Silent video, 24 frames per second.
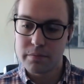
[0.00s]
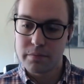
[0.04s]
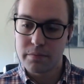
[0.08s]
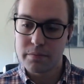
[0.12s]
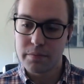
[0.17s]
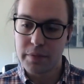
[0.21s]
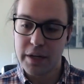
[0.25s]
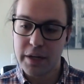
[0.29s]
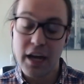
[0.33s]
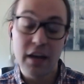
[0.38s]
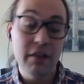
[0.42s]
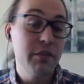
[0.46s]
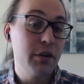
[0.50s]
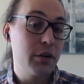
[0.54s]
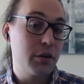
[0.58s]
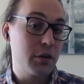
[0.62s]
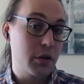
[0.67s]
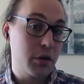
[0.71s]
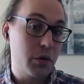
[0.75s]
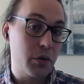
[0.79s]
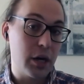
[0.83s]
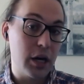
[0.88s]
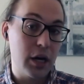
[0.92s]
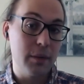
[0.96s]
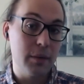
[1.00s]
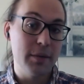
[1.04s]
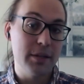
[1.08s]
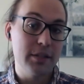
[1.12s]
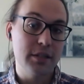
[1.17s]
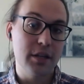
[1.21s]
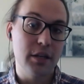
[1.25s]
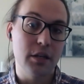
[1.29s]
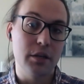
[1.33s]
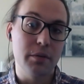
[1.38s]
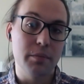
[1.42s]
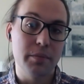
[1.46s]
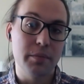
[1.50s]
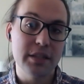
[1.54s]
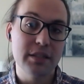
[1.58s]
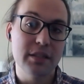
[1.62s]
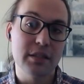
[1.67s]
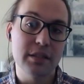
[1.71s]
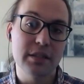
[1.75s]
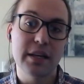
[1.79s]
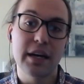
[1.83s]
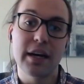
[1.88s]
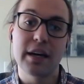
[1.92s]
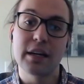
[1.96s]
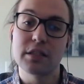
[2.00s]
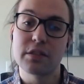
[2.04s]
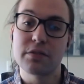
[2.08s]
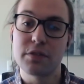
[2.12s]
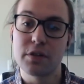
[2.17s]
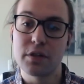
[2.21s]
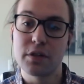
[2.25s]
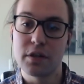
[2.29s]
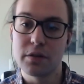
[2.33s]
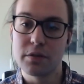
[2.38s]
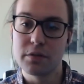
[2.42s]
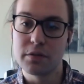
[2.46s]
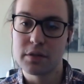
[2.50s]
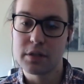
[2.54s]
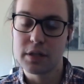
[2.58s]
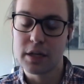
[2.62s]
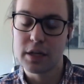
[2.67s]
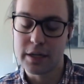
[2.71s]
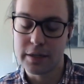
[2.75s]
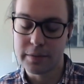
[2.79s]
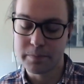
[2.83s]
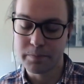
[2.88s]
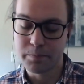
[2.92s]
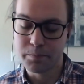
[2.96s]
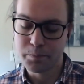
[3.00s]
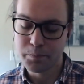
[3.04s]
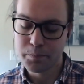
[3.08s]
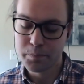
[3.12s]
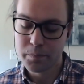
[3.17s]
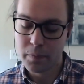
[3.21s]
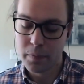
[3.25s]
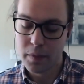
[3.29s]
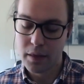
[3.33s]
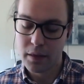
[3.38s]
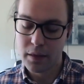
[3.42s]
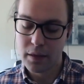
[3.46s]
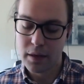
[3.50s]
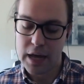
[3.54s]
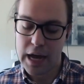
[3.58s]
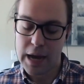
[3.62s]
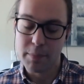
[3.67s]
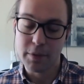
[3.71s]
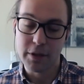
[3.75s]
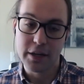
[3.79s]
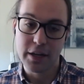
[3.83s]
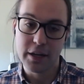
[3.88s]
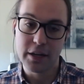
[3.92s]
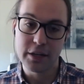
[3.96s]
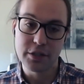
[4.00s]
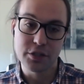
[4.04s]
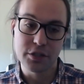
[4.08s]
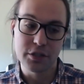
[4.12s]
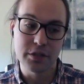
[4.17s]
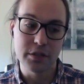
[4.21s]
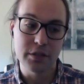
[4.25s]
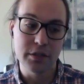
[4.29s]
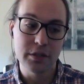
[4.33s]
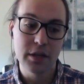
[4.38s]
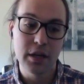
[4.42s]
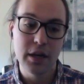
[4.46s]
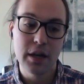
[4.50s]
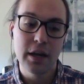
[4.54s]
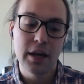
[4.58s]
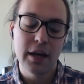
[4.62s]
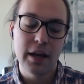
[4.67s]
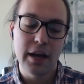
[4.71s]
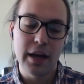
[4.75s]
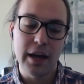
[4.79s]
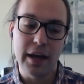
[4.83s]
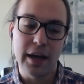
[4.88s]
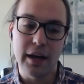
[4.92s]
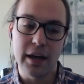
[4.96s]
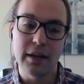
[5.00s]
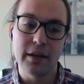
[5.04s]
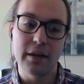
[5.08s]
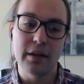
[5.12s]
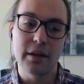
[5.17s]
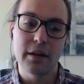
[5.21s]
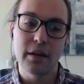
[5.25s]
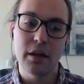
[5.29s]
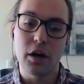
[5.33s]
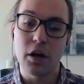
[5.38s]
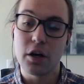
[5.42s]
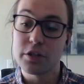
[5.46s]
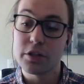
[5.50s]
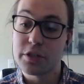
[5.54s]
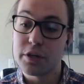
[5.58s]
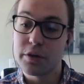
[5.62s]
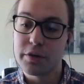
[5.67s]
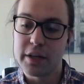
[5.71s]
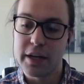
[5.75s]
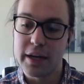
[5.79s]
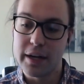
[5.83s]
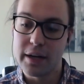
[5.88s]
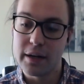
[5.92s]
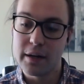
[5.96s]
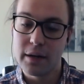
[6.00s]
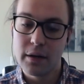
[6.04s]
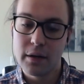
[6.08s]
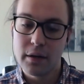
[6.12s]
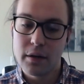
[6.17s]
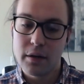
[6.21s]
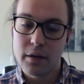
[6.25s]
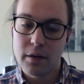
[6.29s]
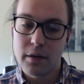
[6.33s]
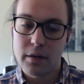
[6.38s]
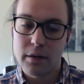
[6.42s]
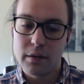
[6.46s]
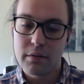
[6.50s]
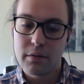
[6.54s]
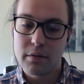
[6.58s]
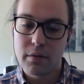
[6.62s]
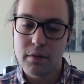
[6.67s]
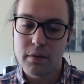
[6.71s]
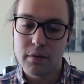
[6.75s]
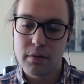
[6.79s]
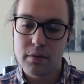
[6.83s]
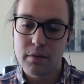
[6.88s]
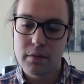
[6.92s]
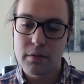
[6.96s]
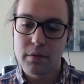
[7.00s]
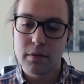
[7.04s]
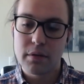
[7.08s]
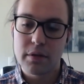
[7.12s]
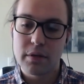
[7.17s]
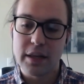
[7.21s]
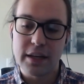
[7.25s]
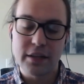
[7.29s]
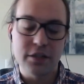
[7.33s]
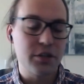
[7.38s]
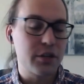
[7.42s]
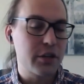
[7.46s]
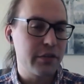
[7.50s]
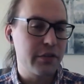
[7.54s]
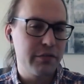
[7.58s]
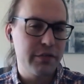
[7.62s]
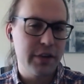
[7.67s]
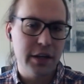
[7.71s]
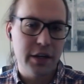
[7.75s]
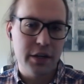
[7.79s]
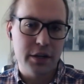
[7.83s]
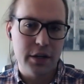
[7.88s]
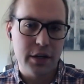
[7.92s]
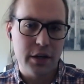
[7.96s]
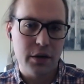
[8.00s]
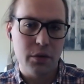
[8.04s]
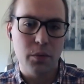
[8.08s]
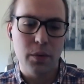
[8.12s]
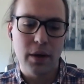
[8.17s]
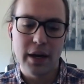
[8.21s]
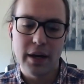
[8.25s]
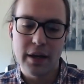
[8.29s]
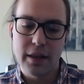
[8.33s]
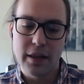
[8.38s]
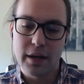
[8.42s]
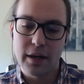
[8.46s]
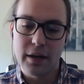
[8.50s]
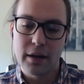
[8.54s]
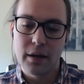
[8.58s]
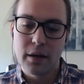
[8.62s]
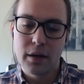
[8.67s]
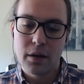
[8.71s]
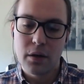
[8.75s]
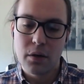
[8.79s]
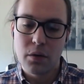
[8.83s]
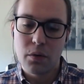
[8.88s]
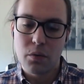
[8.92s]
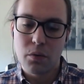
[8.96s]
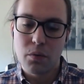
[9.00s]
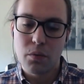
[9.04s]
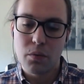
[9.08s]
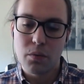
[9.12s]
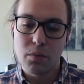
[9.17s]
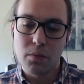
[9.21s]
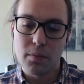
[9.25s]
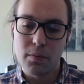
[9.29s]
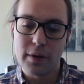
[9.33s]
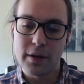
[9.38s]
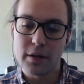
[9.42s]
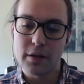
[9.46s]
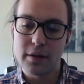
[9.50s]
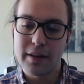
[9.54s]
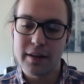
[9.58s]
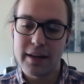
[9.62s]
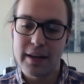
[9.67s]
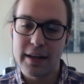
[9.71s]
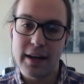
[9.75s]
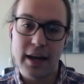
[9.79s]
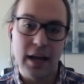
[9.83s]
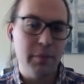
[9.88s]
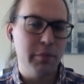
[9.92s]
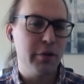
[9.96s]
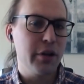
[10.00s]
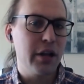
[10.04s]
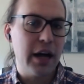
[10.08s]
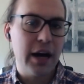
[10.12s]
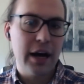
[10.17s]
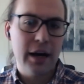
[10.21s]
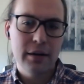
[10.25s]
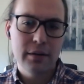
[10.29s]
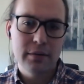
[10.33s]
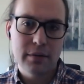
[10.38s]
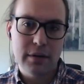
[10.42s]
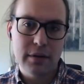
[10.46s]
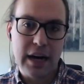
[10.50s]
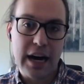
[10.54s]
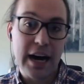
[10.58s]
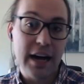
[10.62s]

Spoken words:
behavior requirements that your business has for those applications, and also that things are configured in a way that will enable high